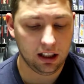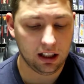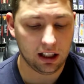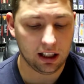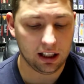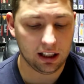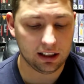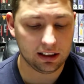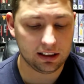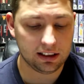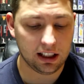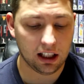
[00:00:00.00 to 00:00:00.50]

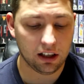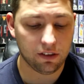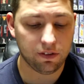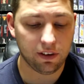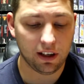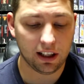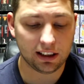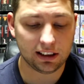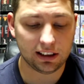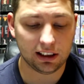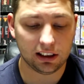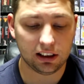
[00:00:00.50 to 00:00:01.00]
uh, Star
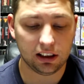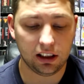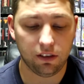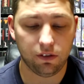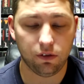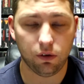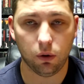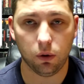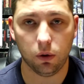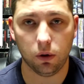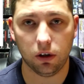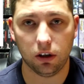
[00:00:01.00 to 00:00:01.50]
Fox
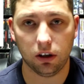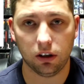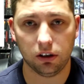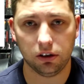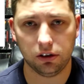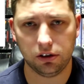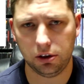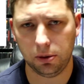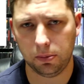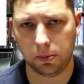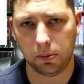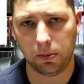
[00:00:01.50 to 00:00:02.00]
64,
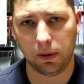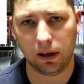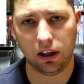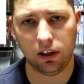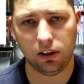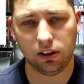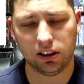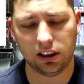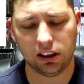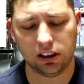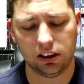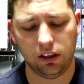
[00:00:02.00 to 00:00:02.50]
Super
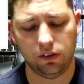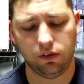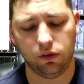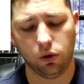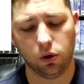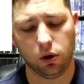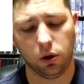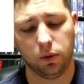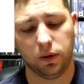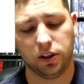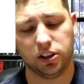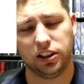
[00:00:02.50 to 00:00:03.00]
Mario
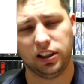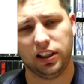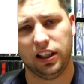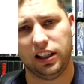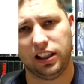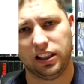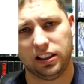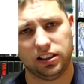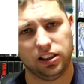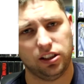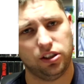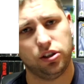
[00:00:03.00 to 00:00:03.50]
64, which I
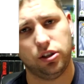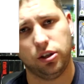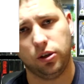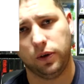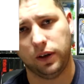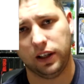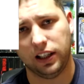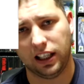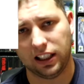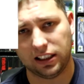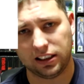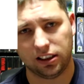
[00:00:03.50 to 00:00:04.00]
think is a shoe
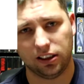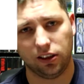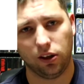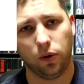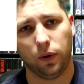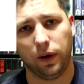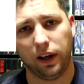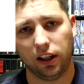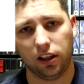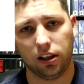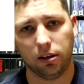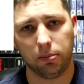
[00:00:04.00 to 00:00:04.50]
in that's
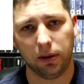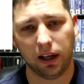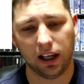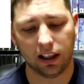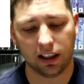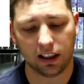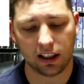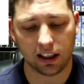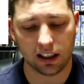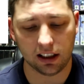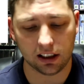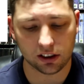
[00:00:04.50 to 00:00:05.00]
going to be on
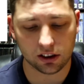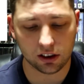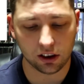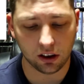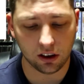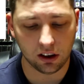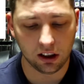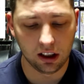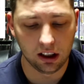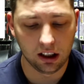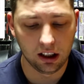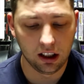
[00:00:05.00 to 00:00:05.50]
the
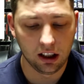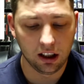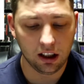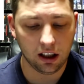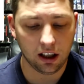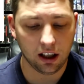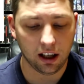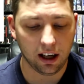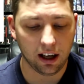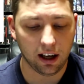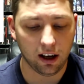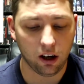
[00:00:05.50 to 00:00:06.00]
console,
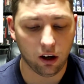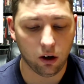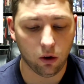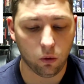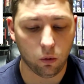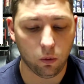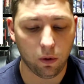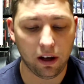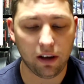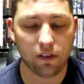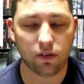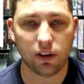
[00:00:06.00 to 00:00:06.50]
uh,
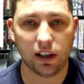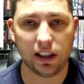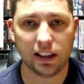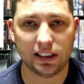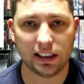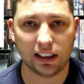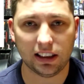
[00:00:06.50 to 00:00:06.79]
Wave Race